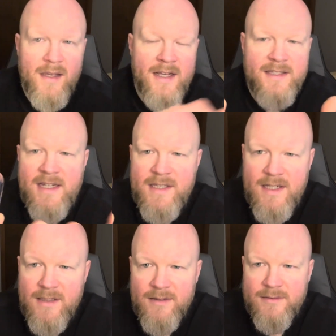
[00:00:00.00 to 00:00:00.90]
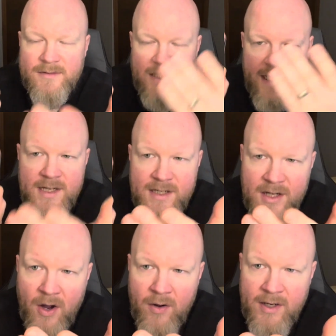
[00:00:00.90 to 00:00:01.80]
It's easy. It's
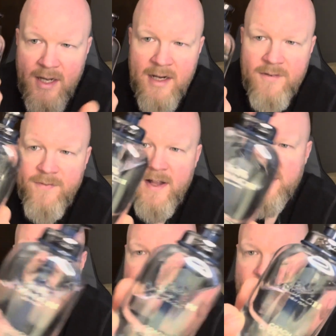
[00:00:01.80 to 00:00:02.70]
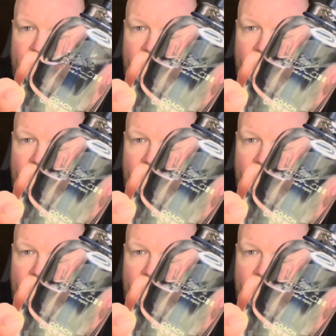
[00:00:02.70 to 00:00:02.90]
easygoing, inoffensive.